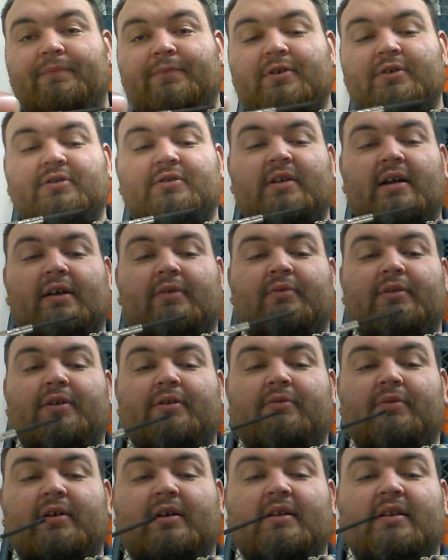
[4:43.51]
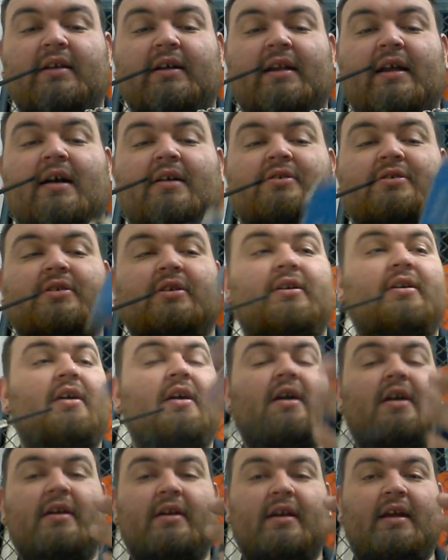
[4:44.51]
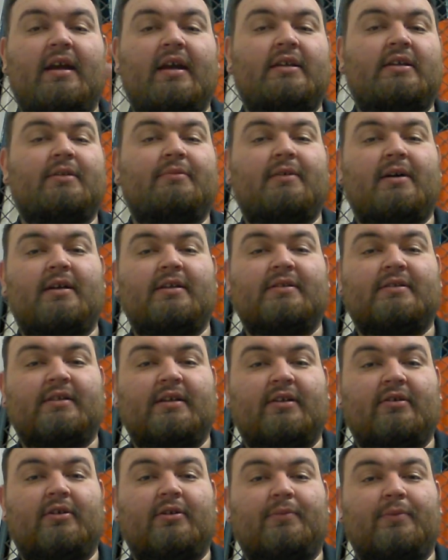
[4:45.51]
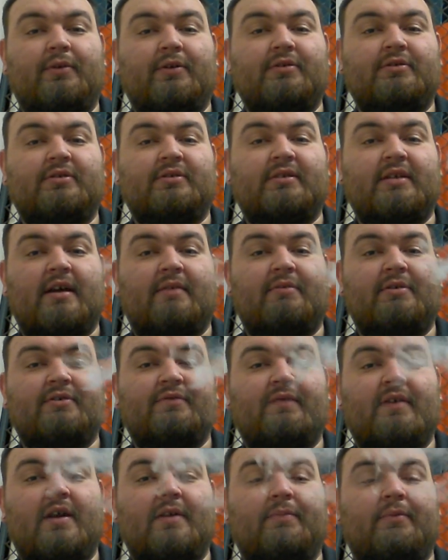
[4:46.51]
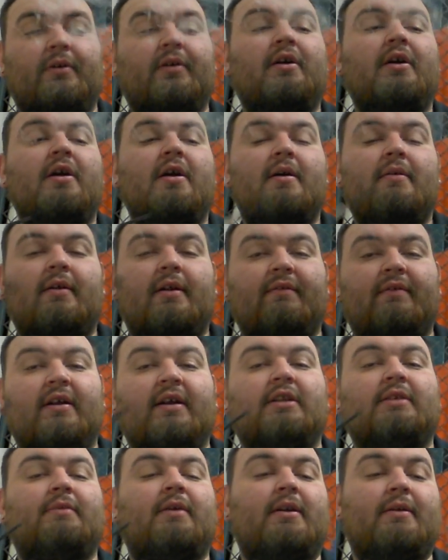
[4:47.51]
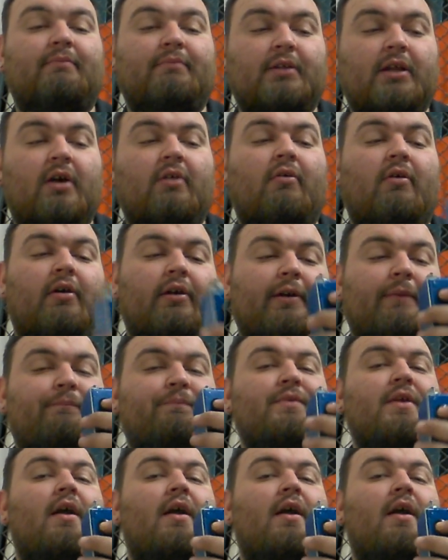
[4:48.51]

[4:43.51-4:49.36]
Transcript: Just like when you want to clean out, you hit the button, so it only produces that much vapor. But if you hit the button and blow on it,